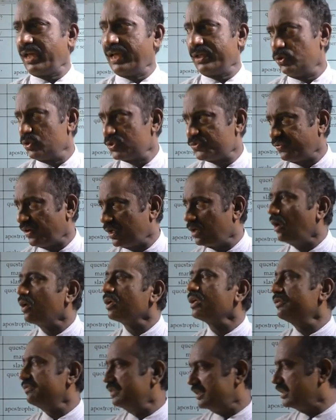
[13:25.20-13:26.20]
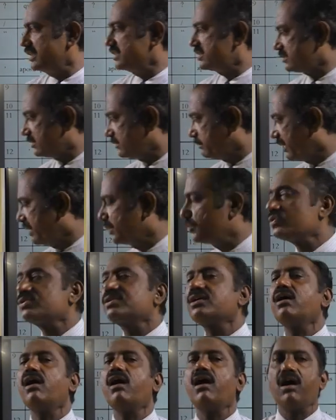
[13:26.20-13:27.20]
can use for non-living things by
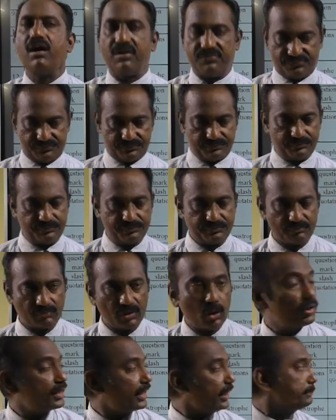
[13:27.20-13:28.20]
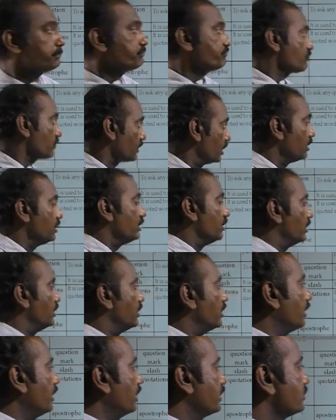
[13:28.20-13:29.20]
using of. Okay?
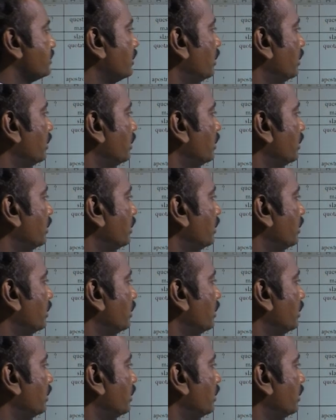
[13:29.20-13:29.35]
Let us